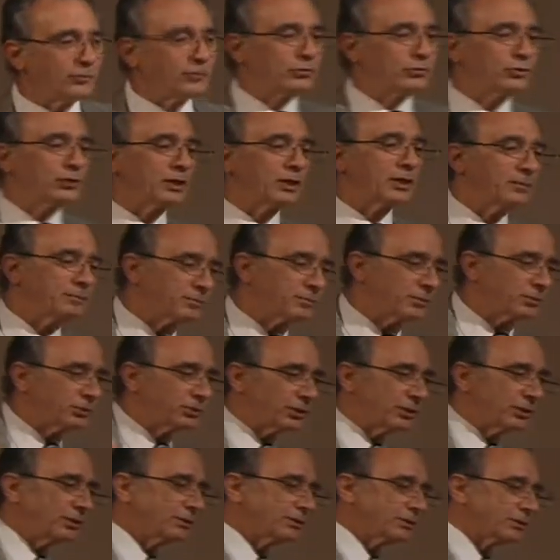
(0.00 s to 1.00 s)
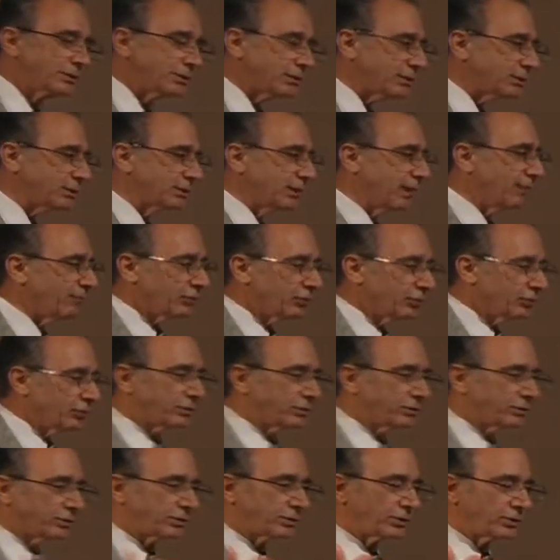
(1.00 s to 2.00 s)
you come to Jesus, it's never
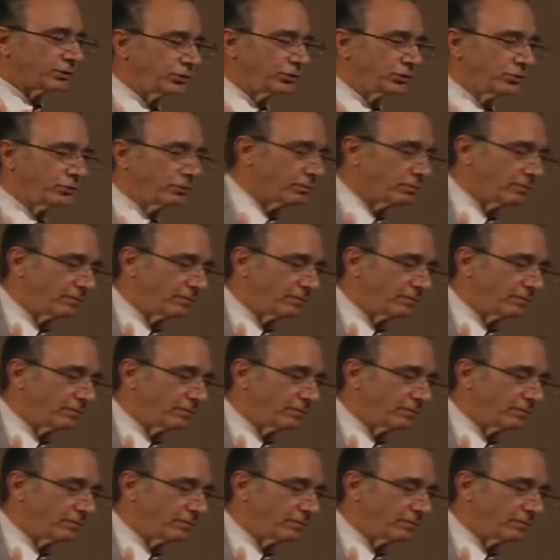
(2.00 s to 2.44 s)
Jesus and you.